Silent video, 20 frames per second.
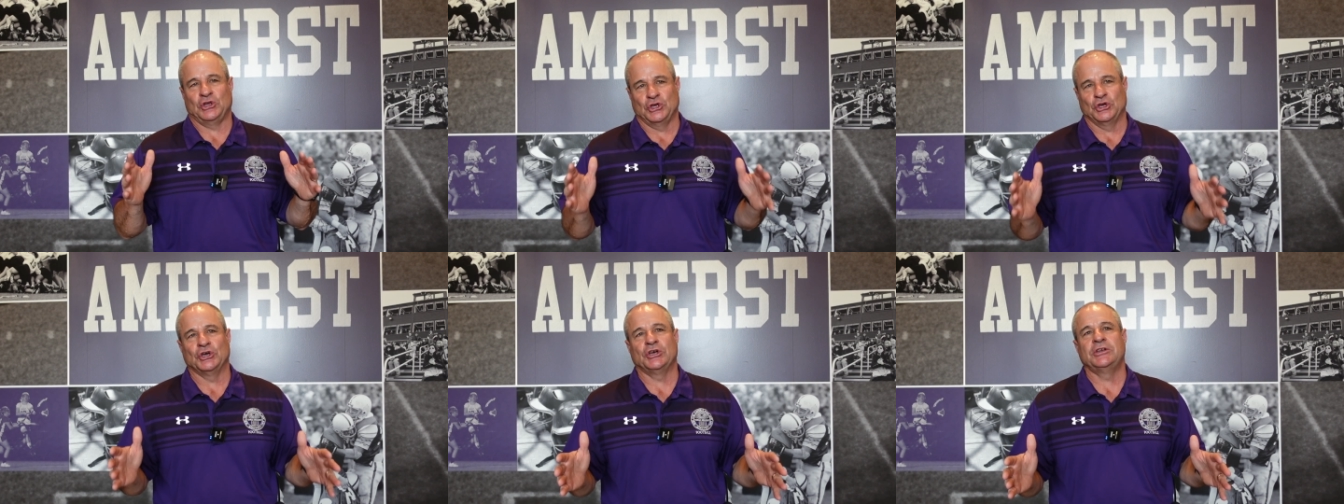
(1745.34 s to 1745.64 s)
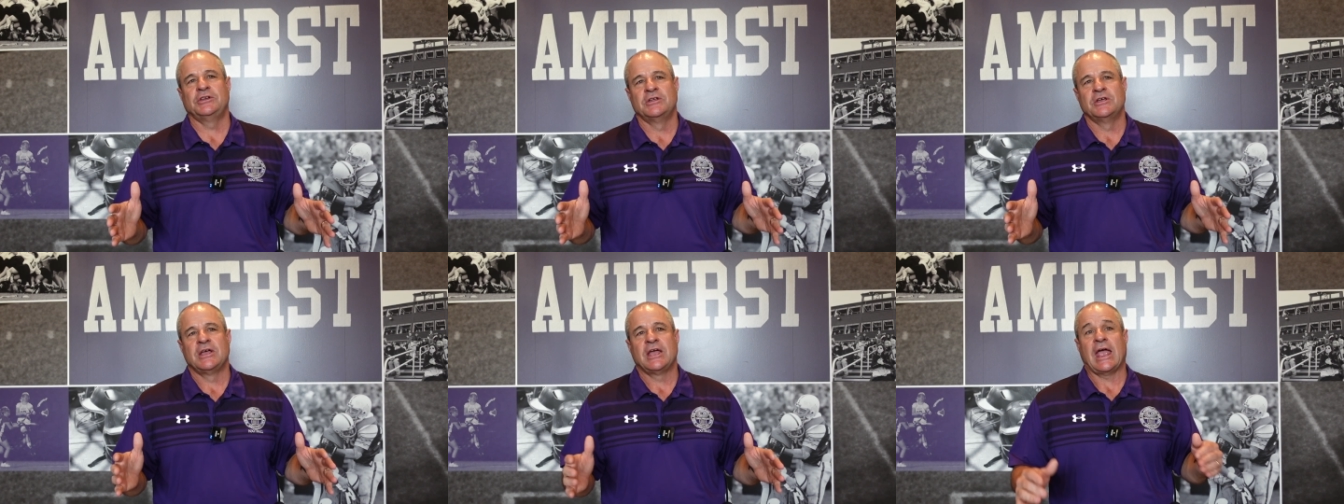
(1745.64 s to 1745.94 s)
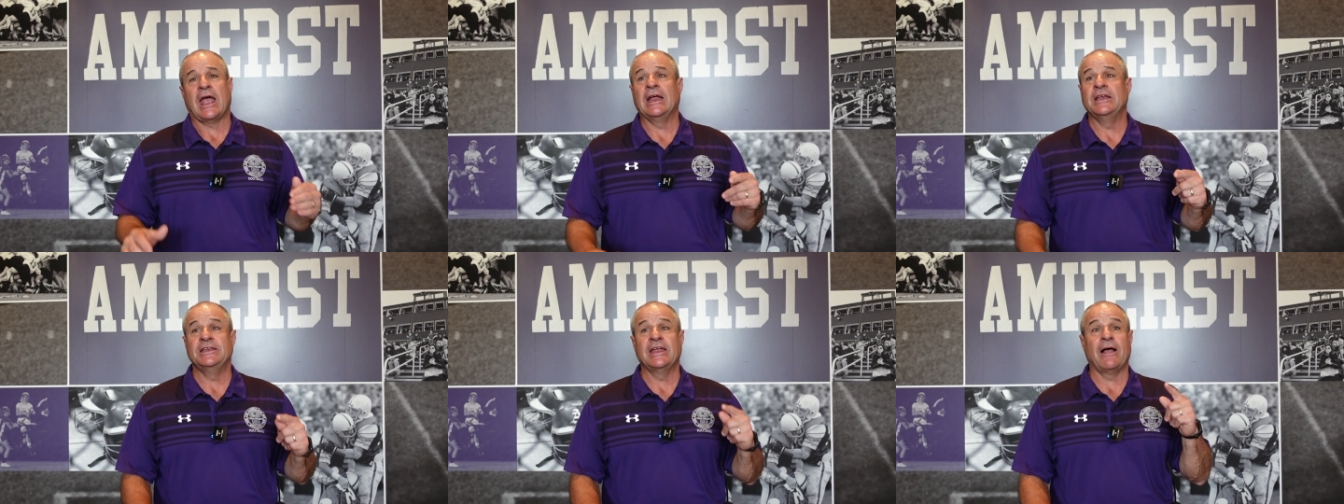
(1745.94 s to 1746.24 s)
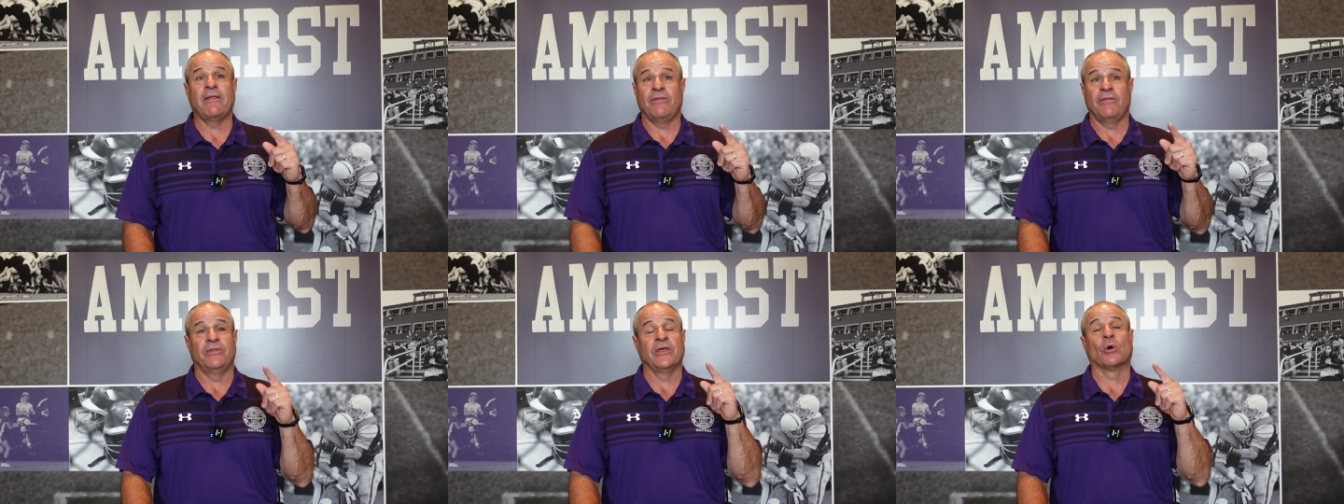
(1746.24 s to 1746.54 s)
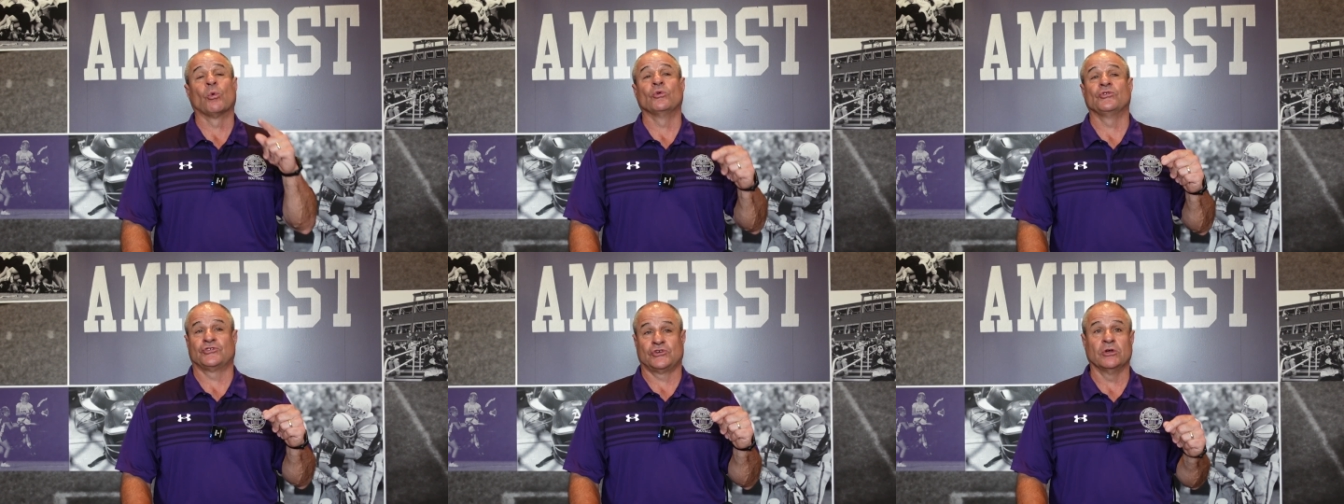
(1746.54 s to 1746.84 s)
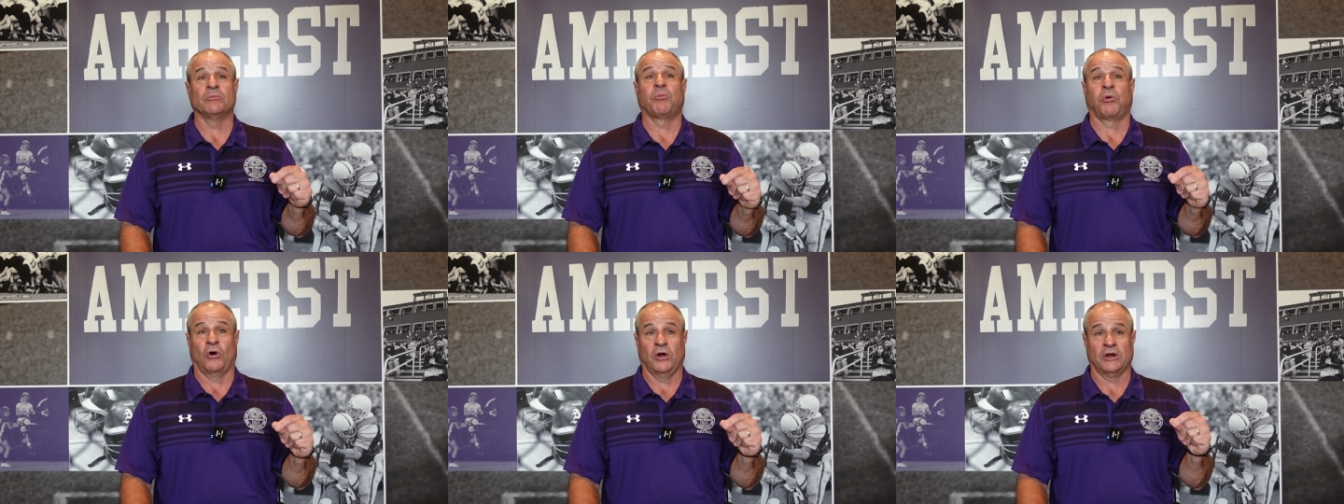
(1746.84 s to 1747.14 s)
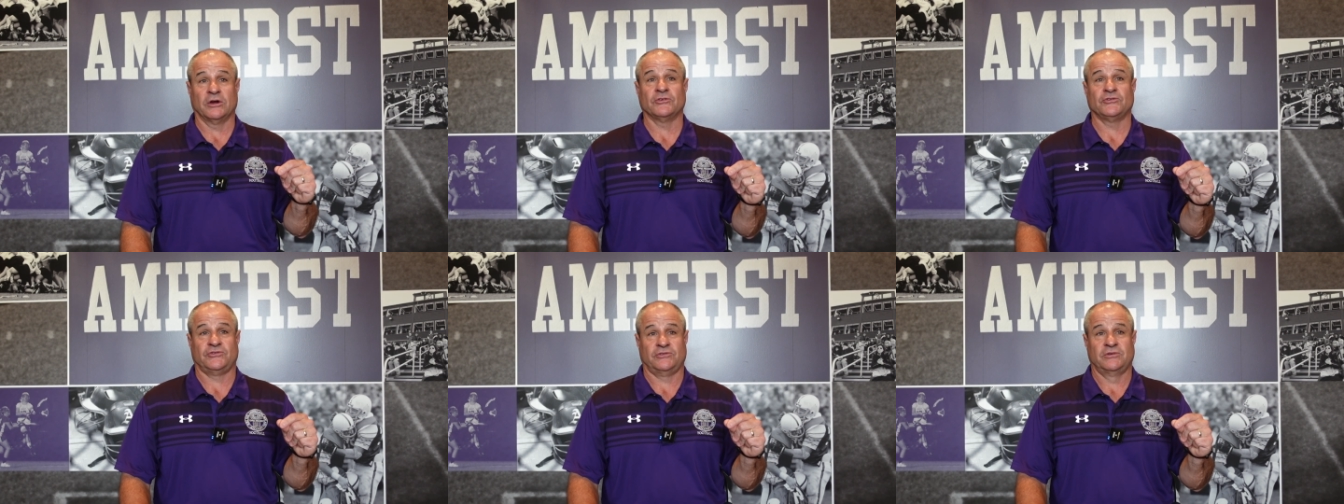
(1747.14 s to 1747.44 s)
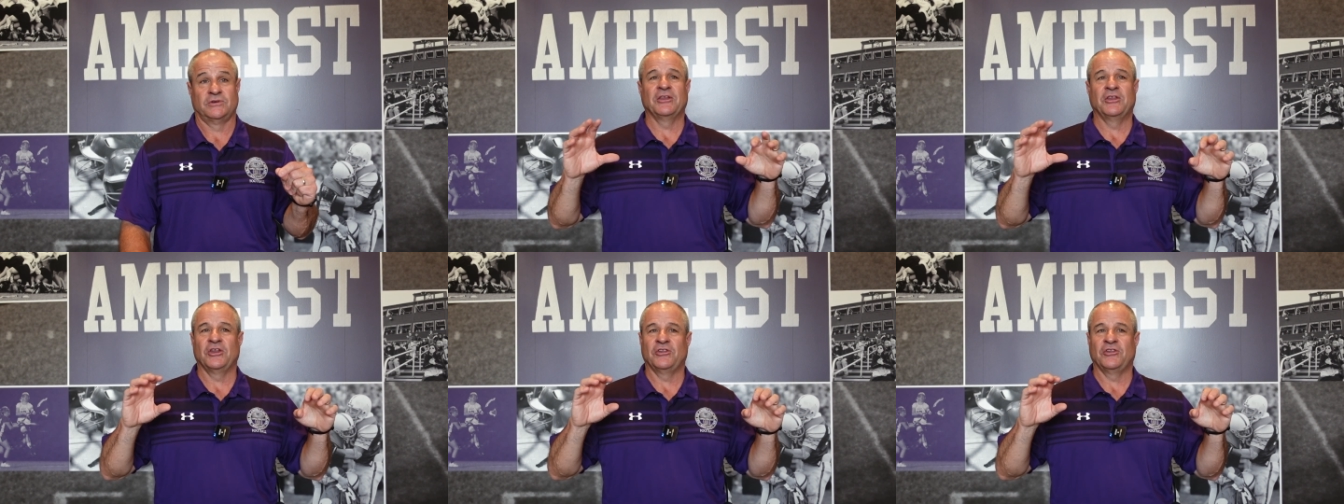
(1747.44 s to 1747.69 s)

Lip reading: good. And yet there was good players.